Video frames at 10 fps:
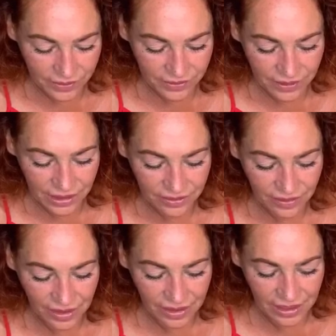C
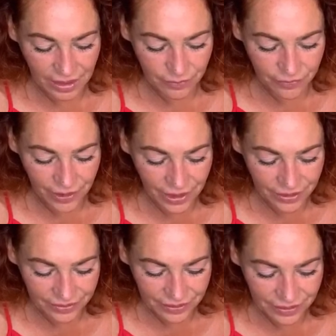ten A M
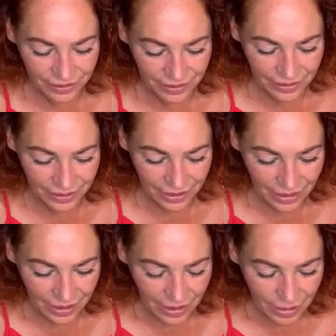Flirt.
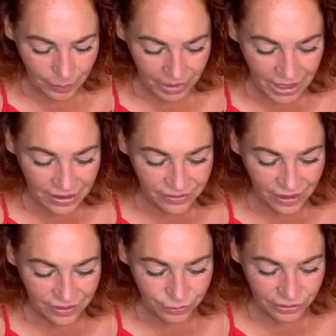Peter
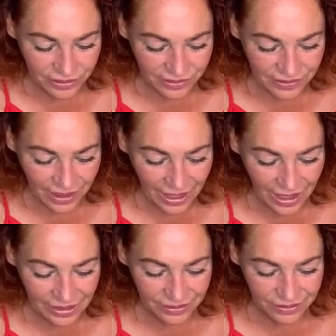is wearing
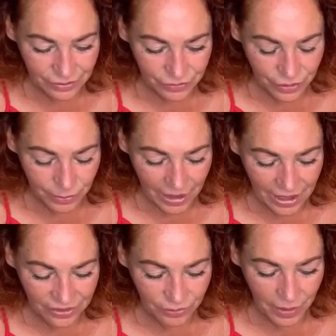Sand from
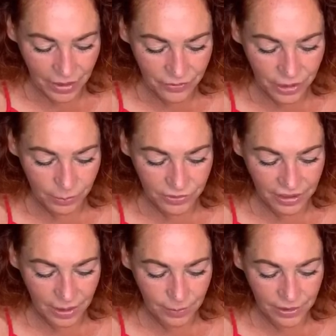And Perfume
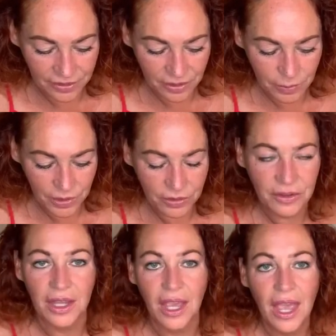today, Bloody
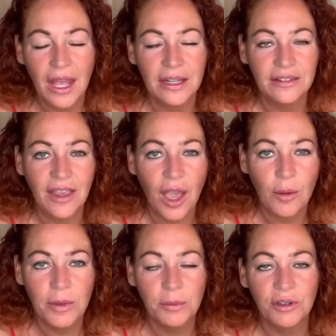Beauty. Tell
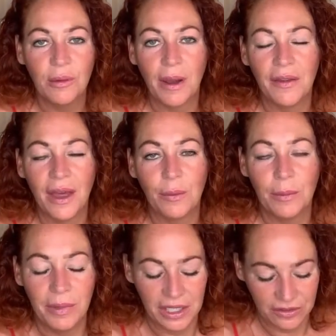me more about that one,
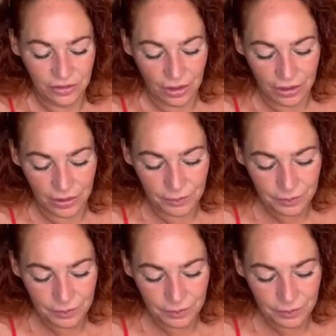Peter,